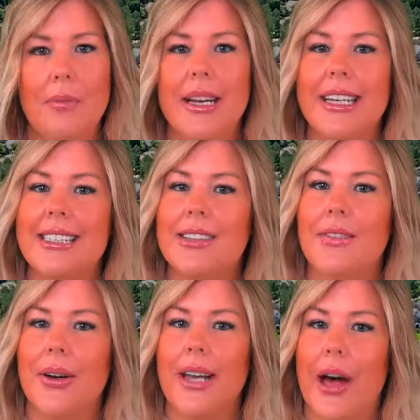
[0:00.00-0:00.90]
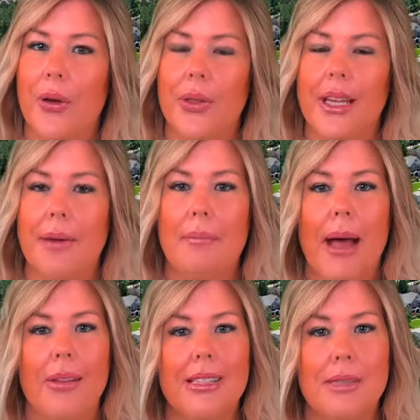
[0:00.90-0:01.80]
meaning it's a very healthy,
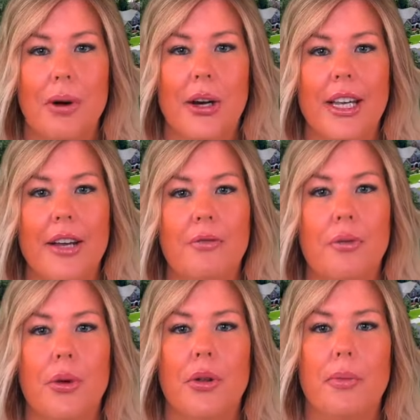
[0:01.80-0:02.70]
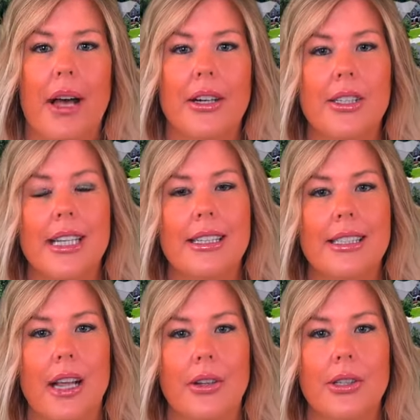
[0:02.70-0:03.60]
balanced market for both buyers and
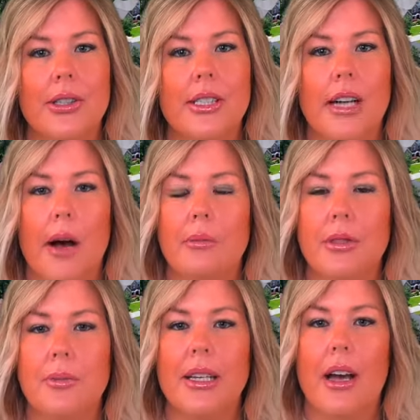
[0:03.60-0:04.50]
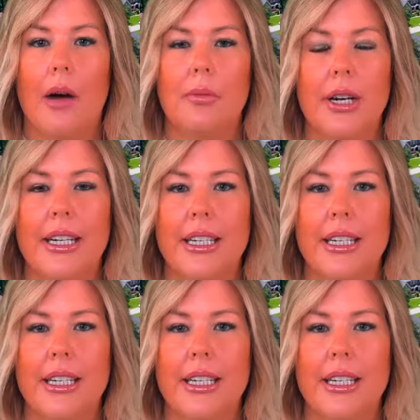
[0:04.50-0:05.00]
sellers to comfortably operate